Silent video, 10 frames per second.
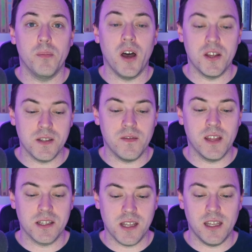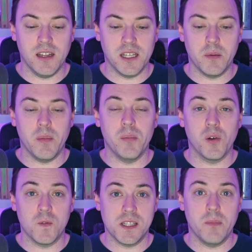positive things that he liked about my
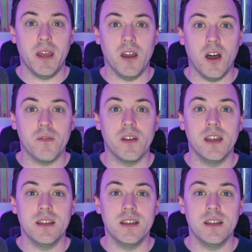book was the payoff.